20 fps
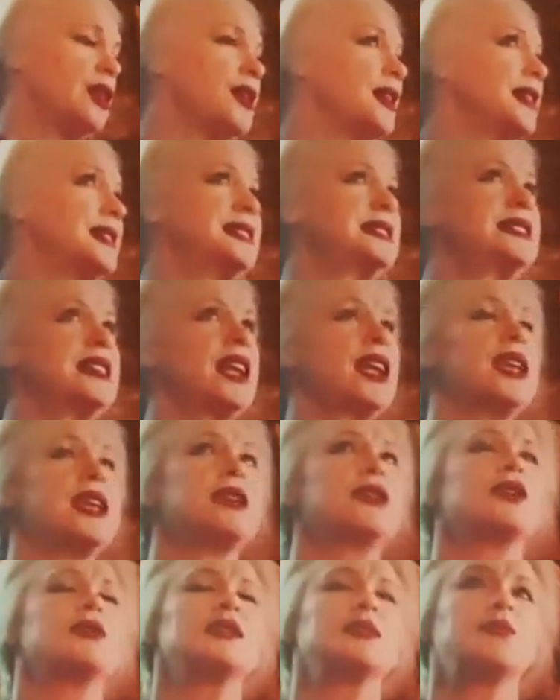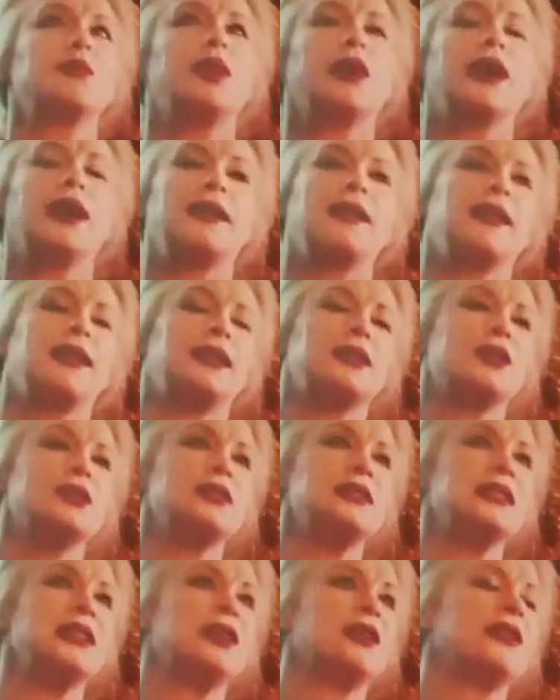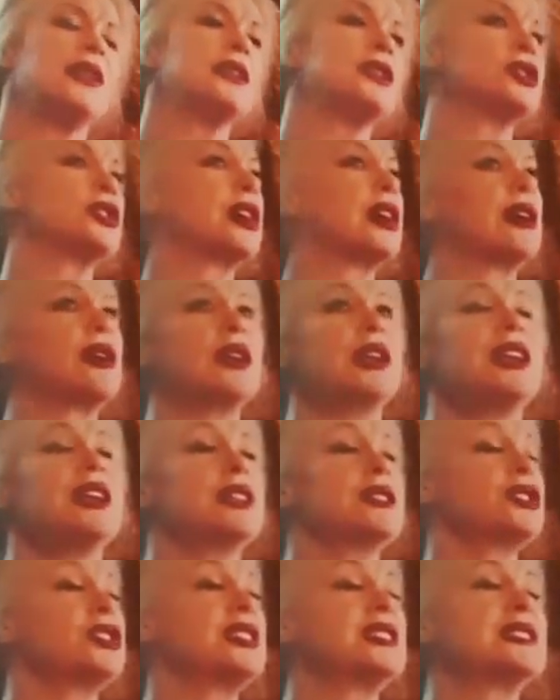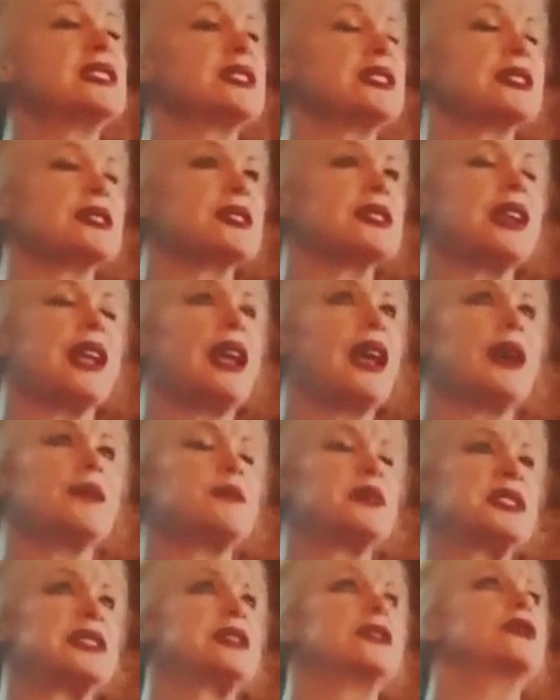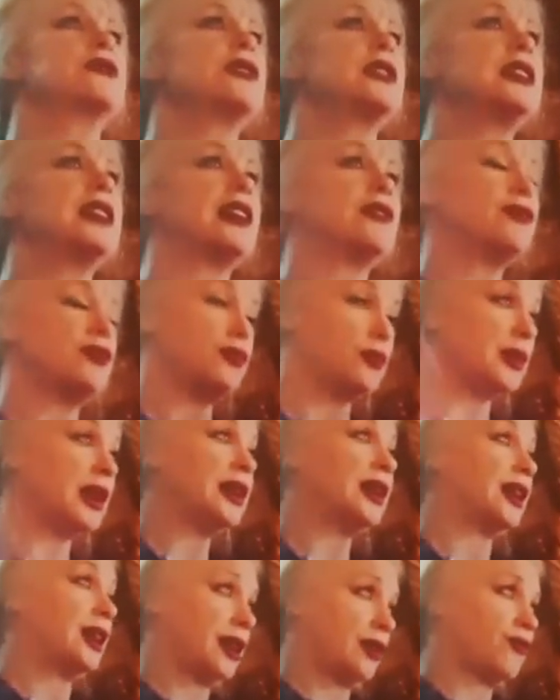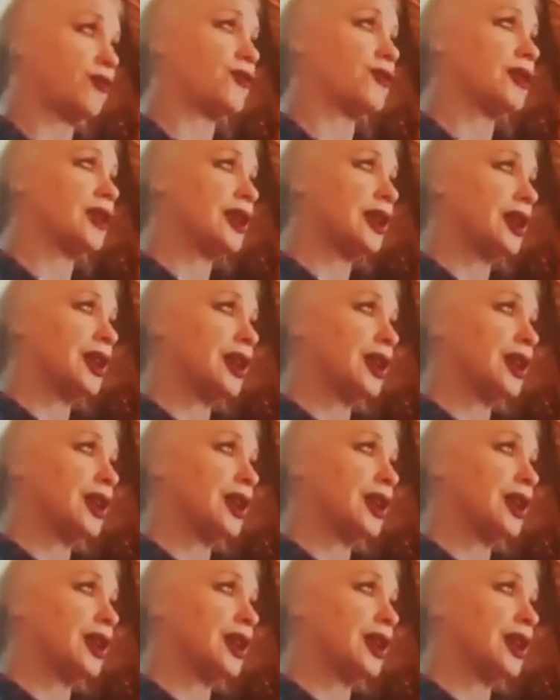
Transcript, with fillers: Not a day goes by that I don't tell that child she is the absolute love of my life.